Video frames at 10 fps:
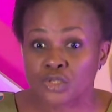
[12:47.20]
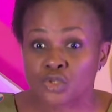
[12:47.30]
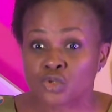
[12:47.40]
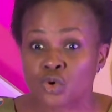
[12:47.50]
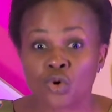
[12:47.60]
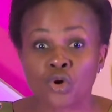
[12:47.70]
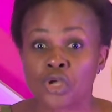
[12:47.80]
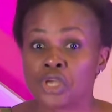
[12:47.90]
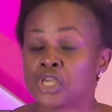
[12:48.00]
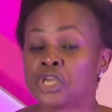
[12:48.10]
So
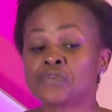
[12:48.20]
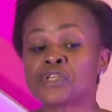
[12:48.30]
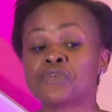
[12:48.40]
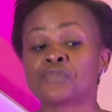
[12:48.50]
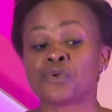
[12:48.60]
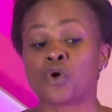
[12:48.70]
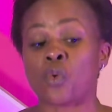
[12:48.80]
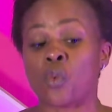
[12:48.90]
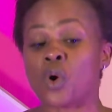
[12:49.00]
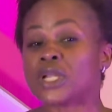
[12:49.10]
even if you're
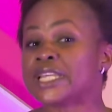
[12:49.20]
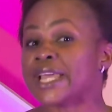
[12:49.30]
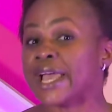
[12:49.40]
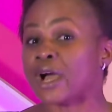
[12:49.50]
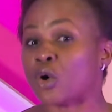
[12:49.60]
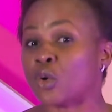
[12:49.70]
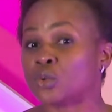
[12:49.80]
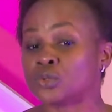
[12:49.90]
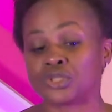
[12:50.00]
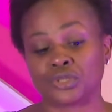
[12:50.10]
one year
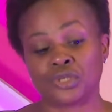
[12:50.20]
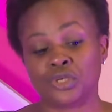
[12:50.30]
old,